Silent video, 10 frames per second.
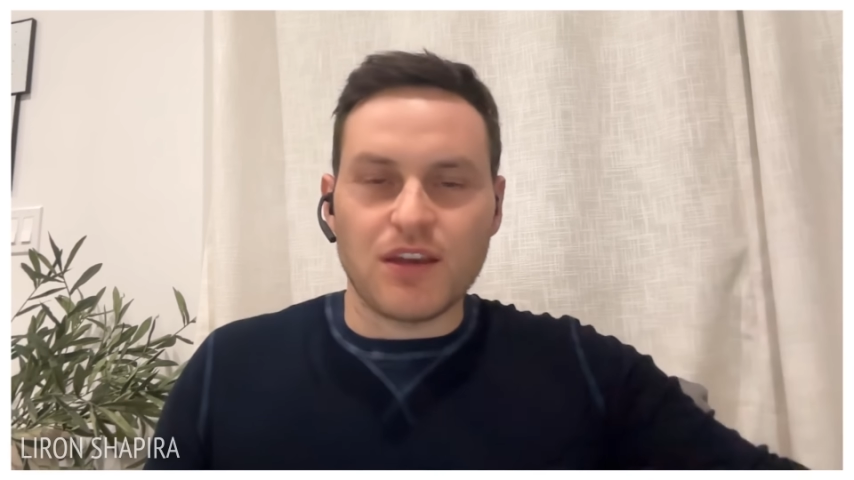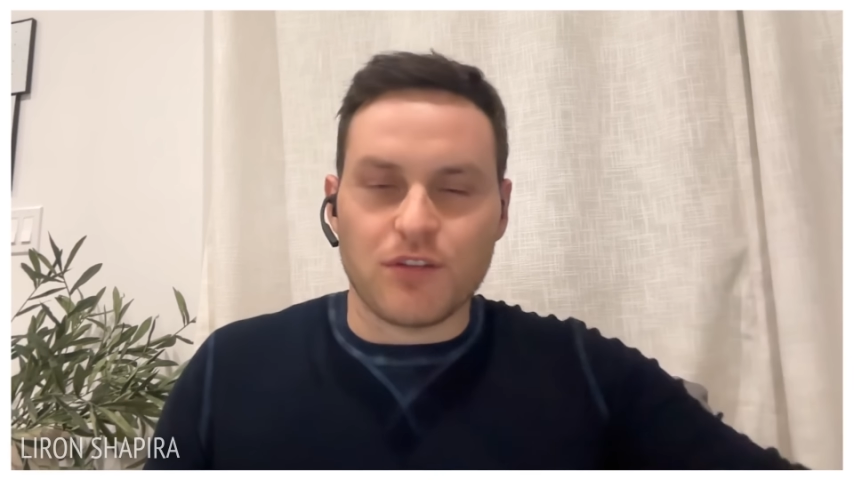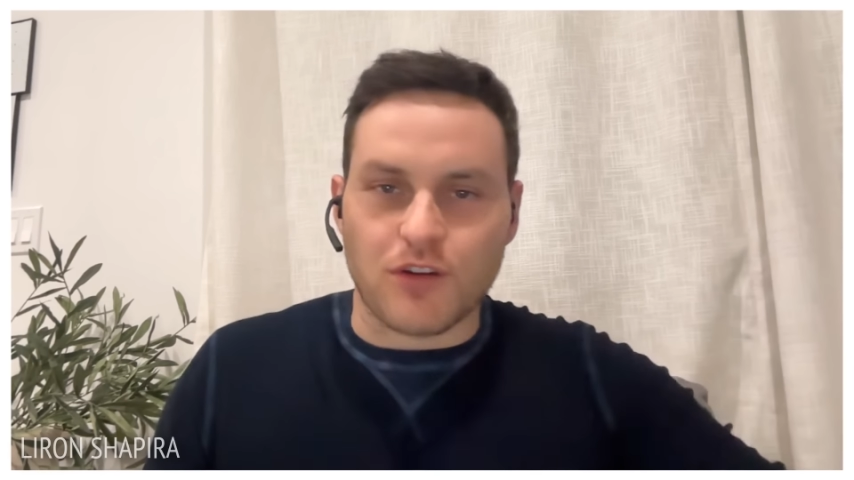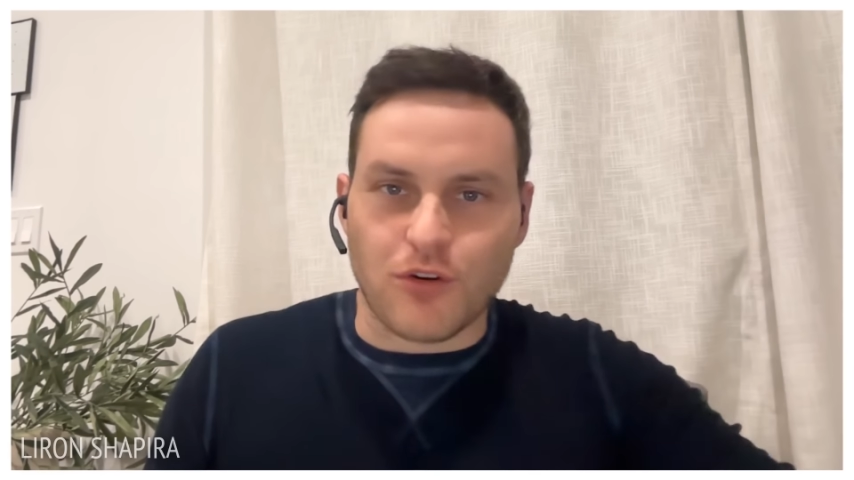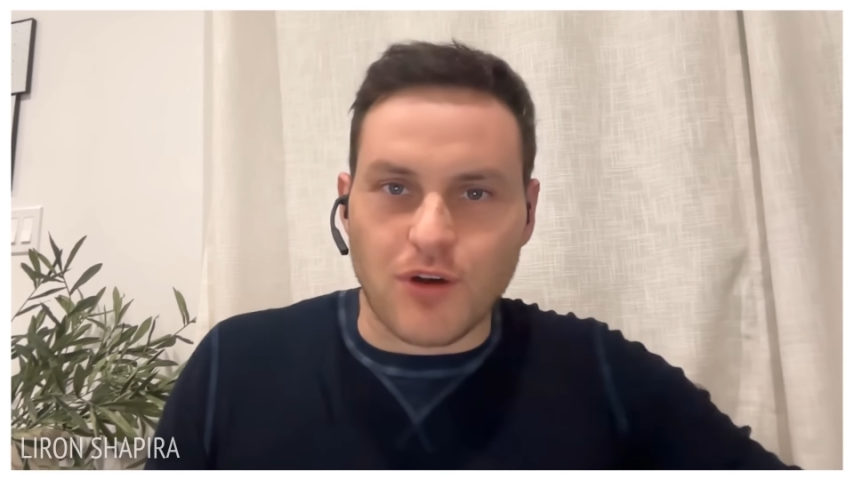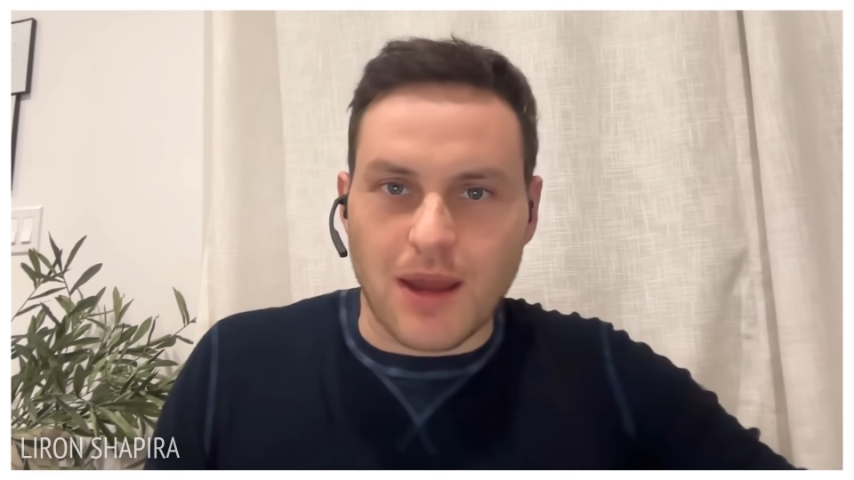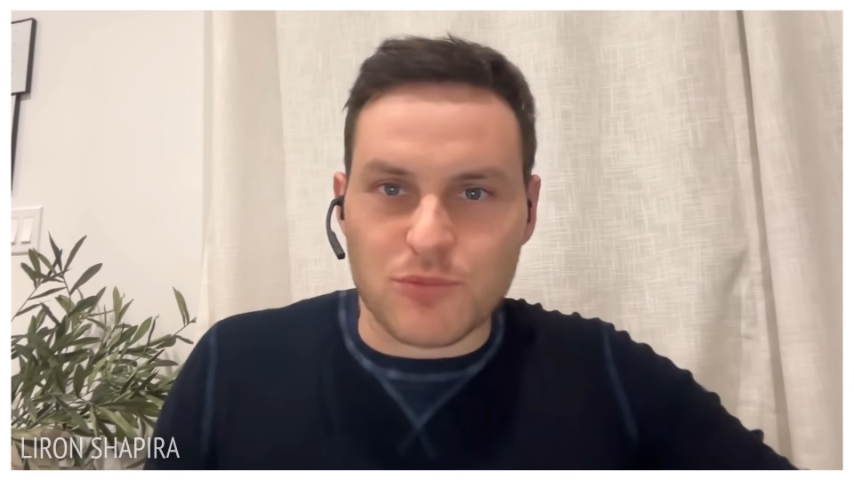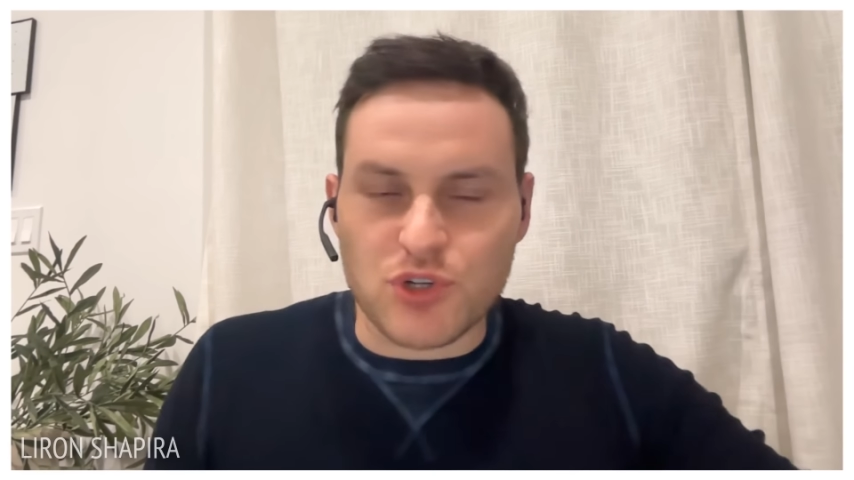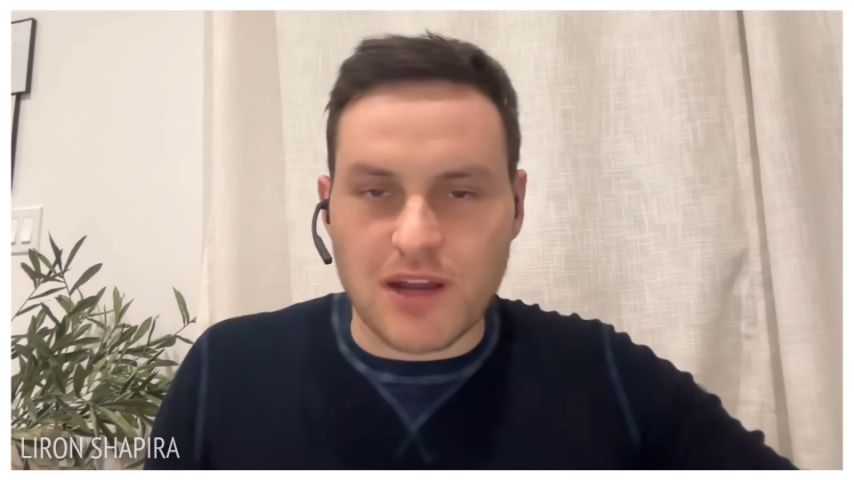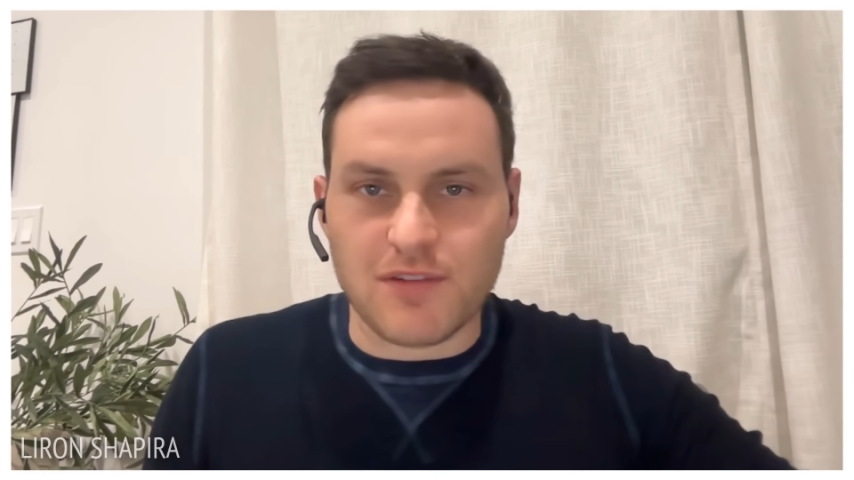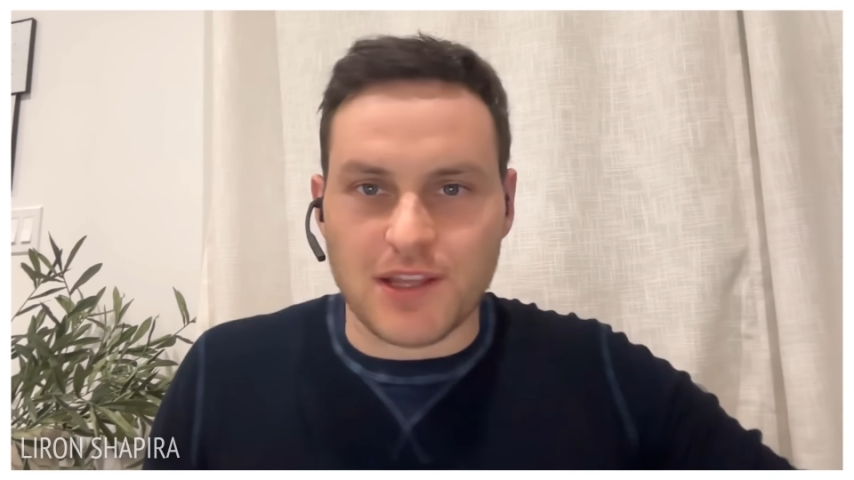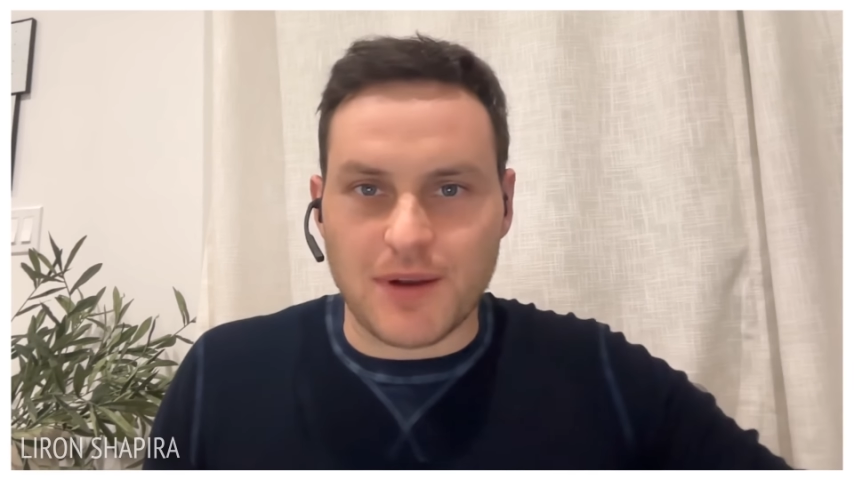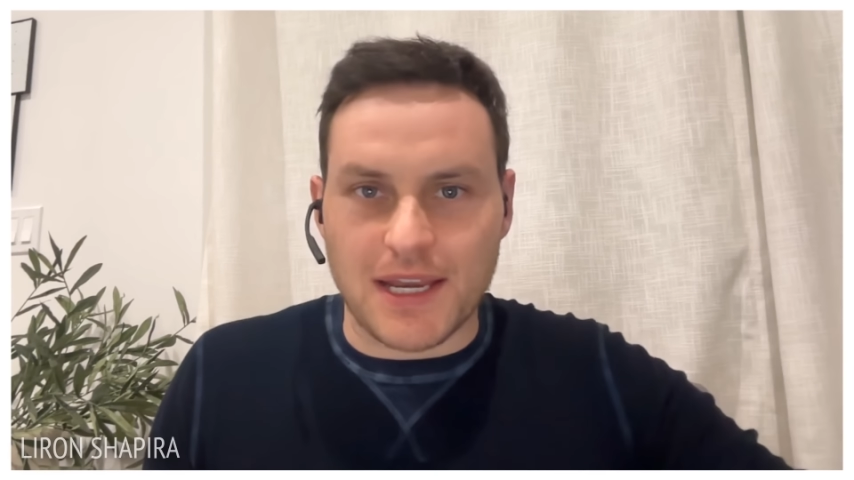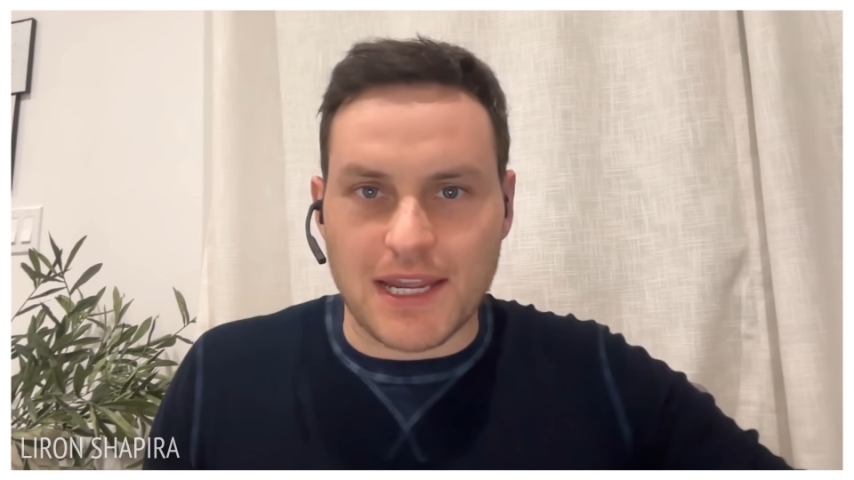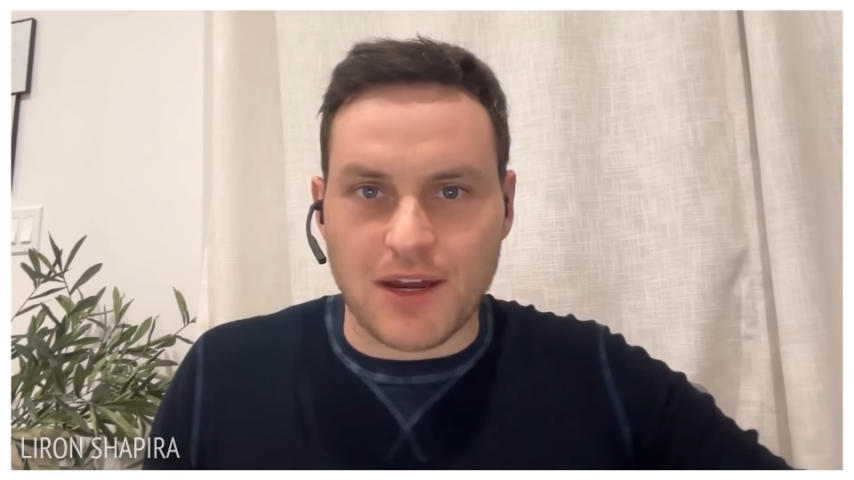So I'm traveling
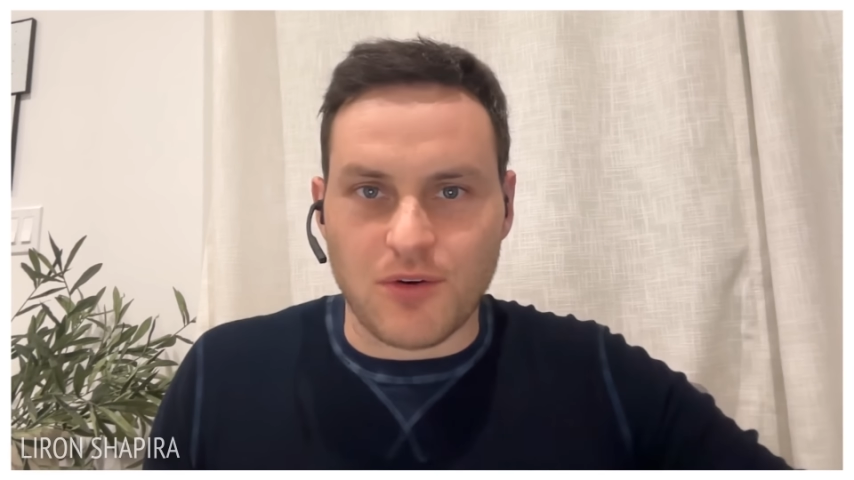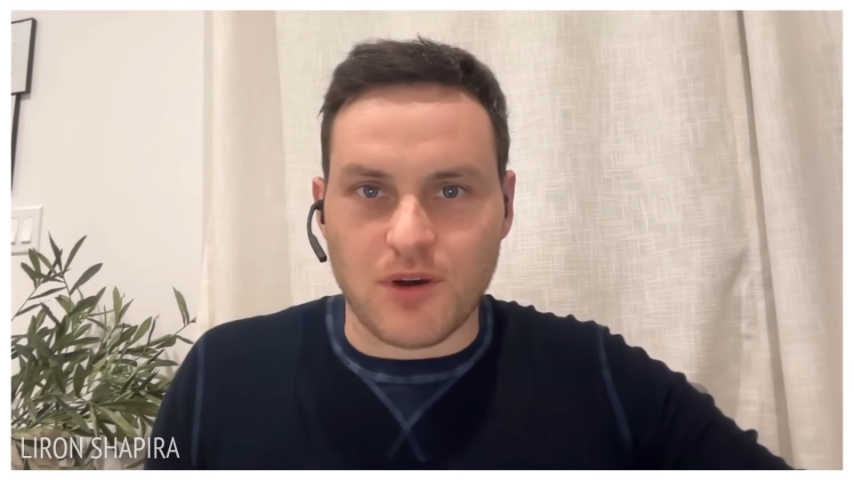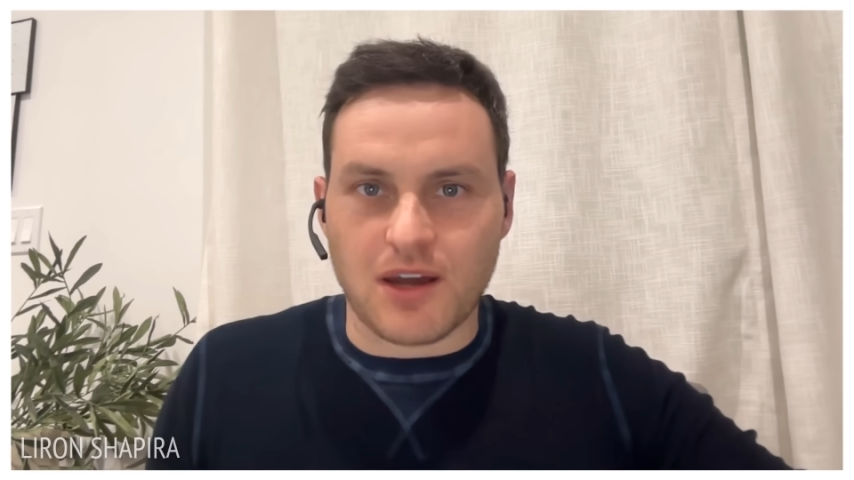right now.